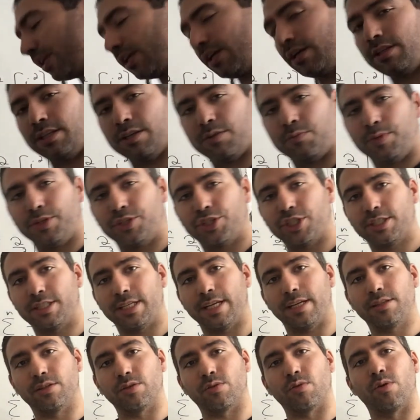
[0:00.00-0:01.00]
then we just
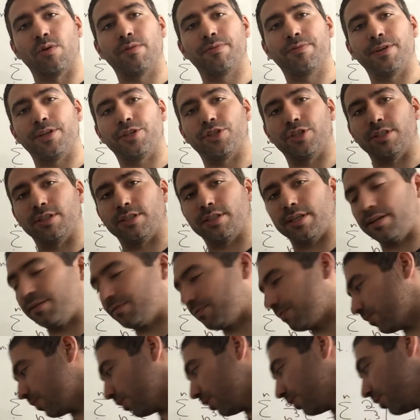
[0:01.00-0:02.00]
take the coefficients in
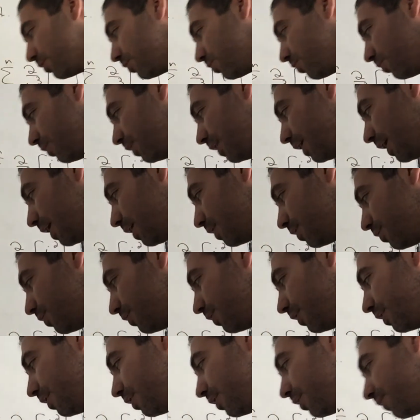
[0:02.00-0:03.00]
front. So the answer
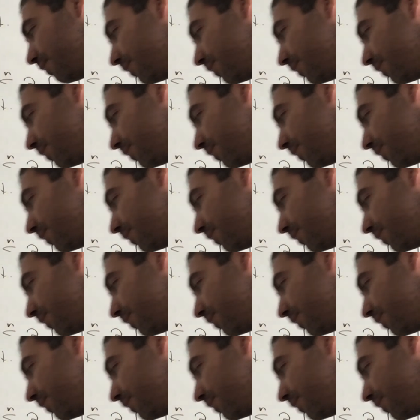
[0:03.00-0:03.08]
here of